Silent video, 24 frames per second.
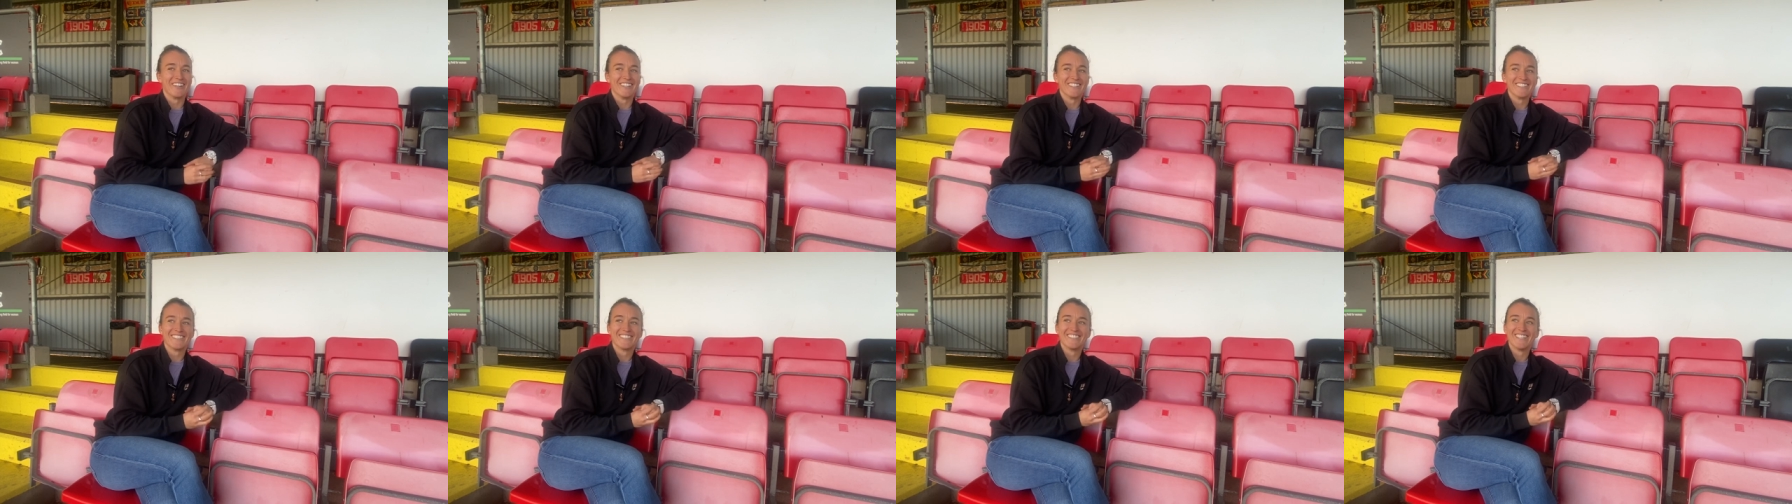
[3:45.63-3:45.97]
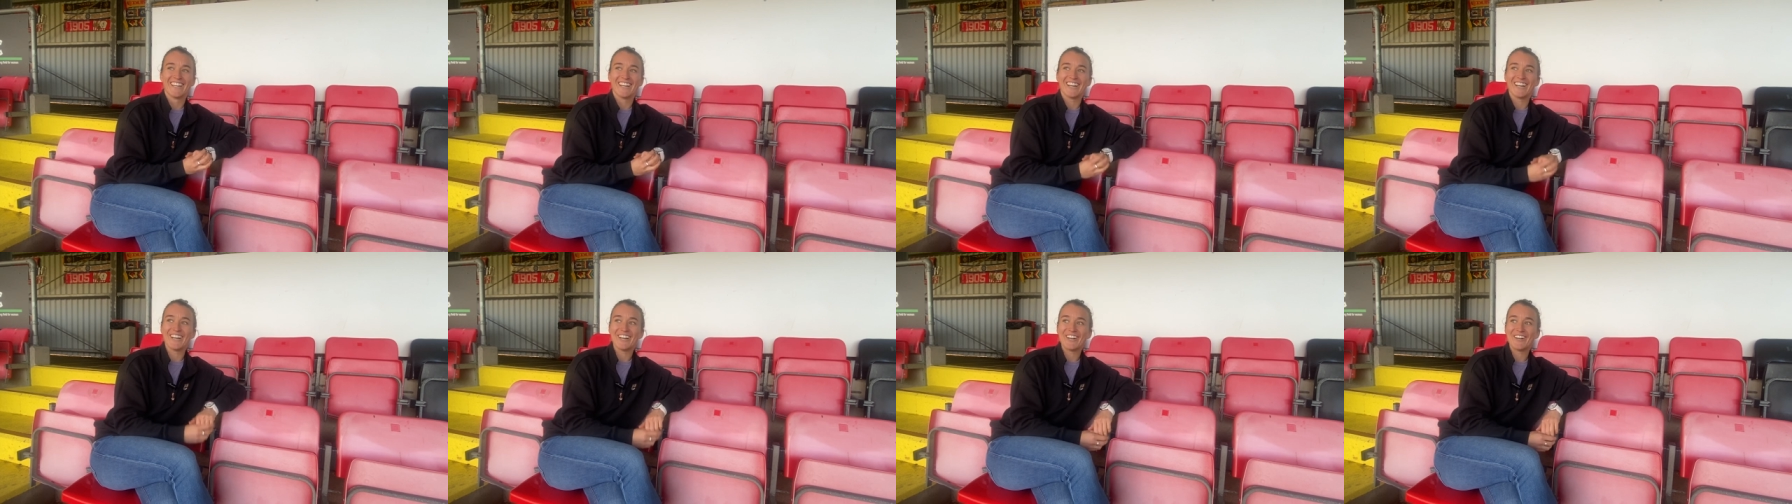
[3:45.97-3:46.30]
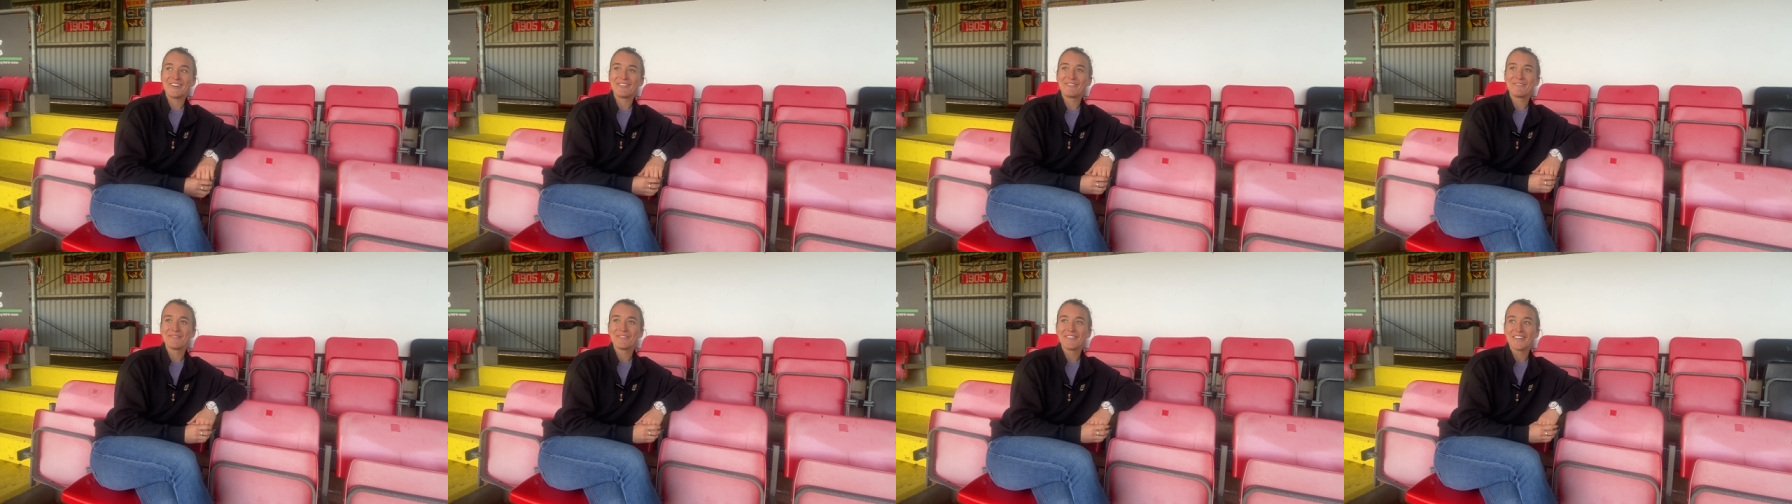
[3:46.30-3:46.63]
ones?
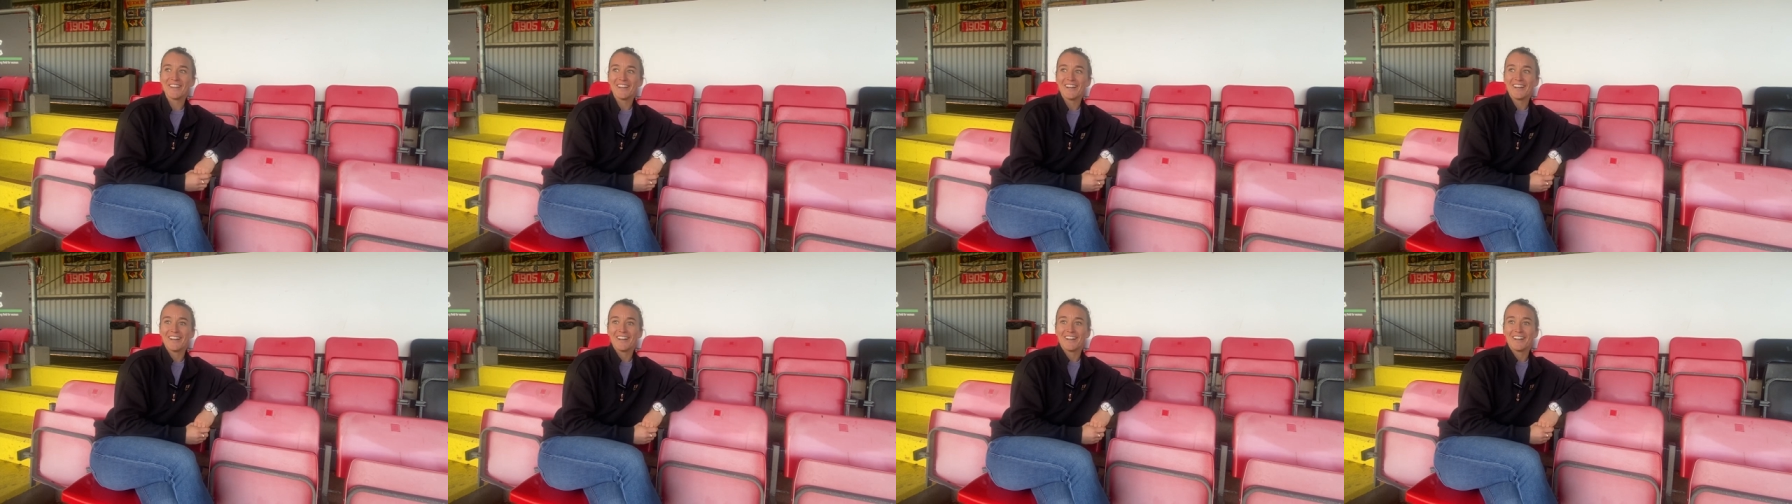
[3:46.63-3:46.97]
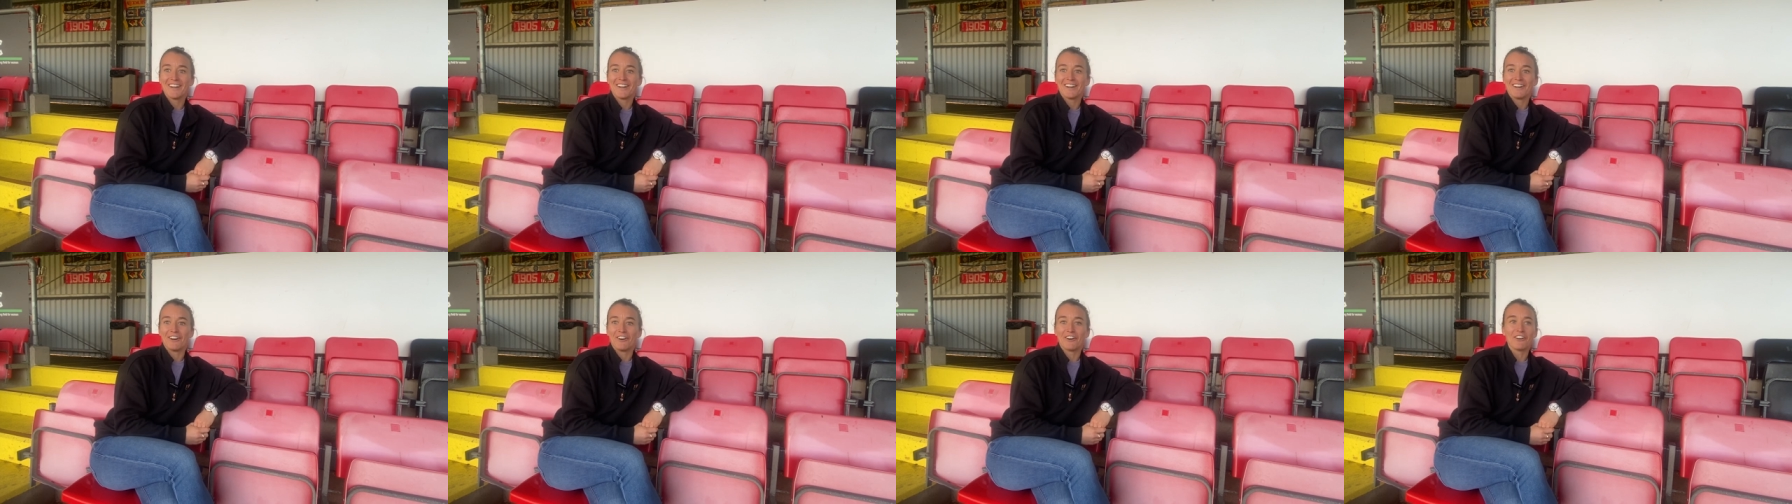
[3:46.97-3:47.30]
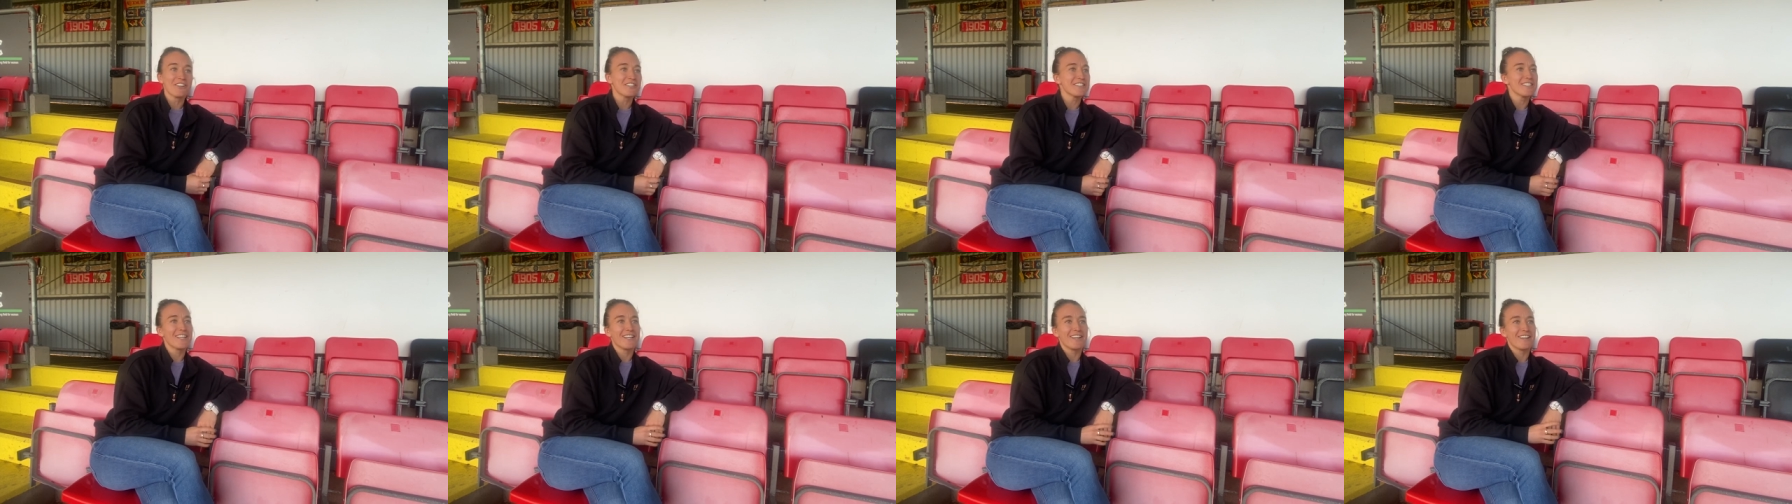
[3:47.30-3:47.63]
Um,
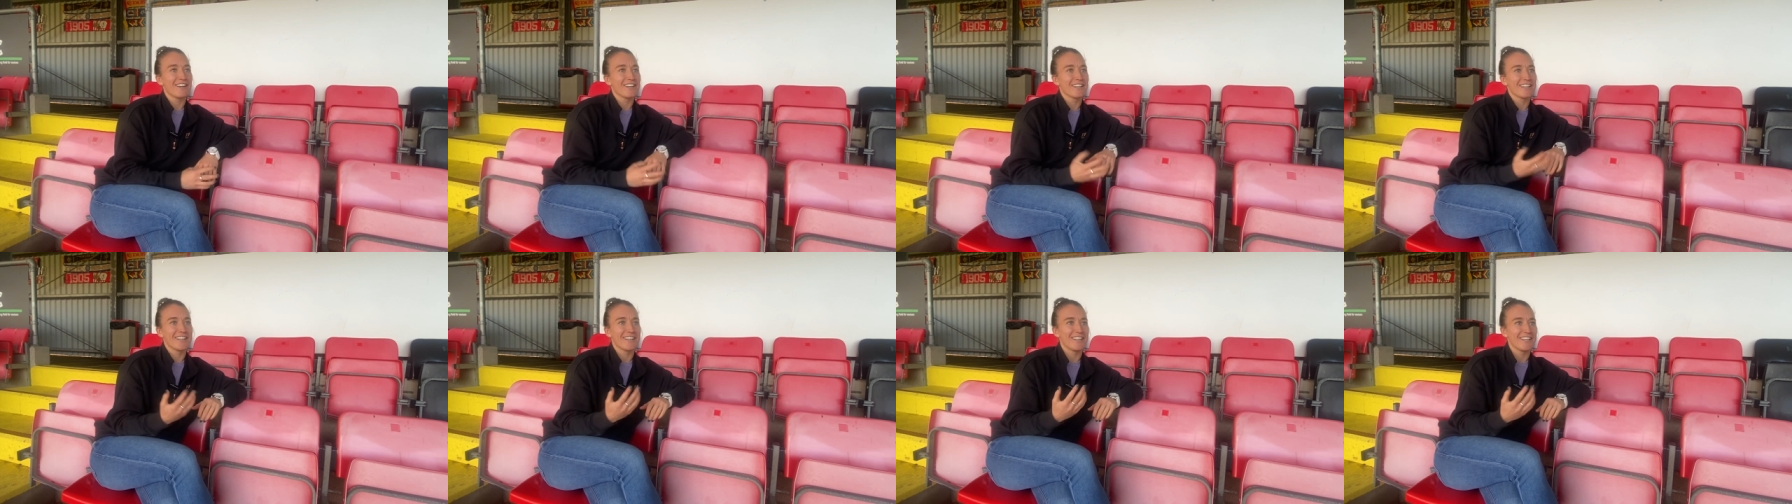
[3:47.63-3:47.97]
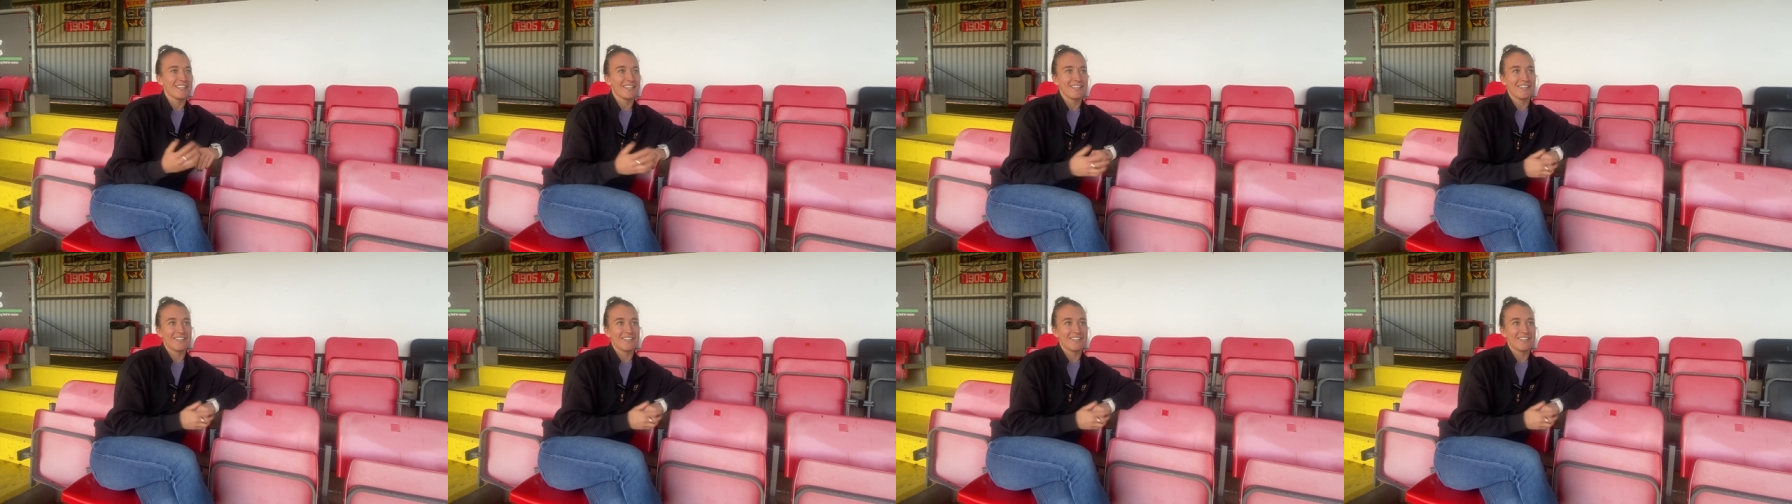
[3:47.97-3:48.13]
honestly I like it